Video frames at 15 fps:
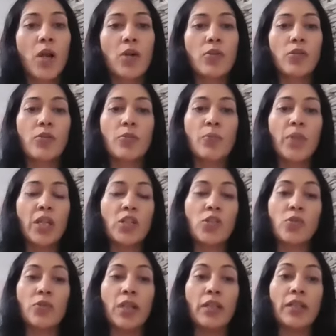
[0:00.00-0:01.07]
How do you make
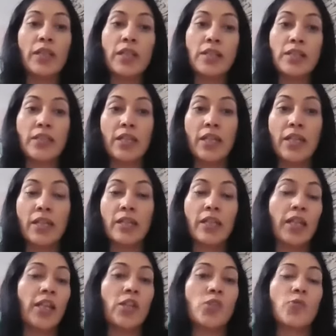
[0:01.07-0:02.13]
sure that they stay
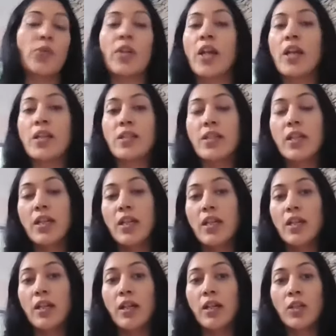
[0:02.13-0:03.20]
engaged, whereas
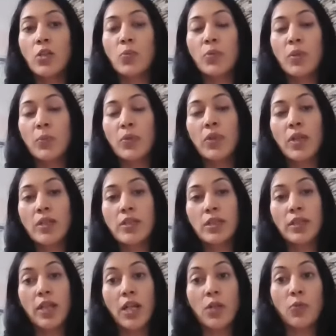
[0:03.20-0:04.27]
other people are
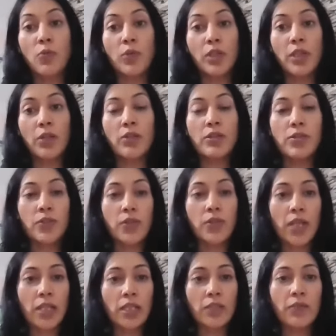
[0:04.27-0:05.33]
still kind of working on
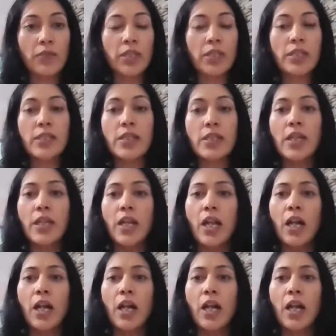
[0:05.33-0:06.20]
certain activities?